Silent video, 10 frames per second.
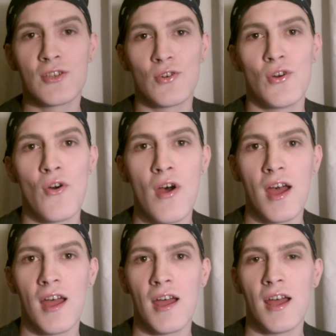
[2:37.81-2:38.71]
So
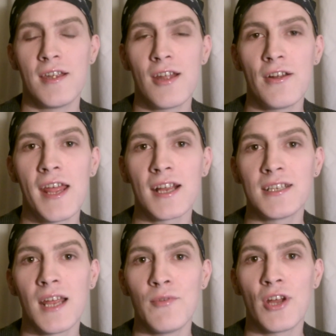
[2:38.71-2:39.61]
uh, until
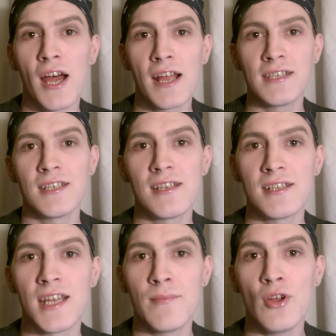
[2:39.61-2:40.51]
next time, you guys
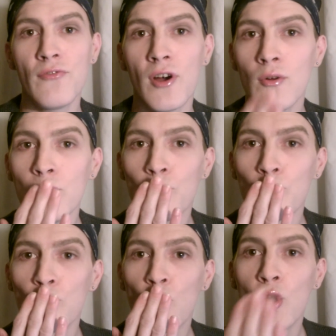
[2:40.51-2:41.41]
stay beautiful.
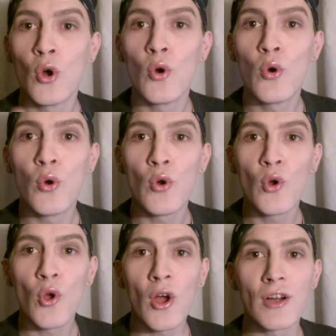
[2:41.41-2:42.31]

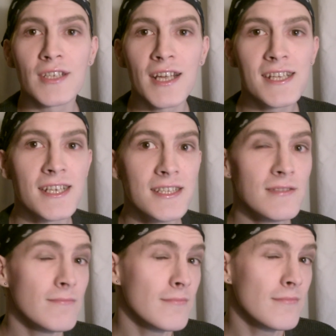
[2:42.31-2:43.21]
Hugs and kisses.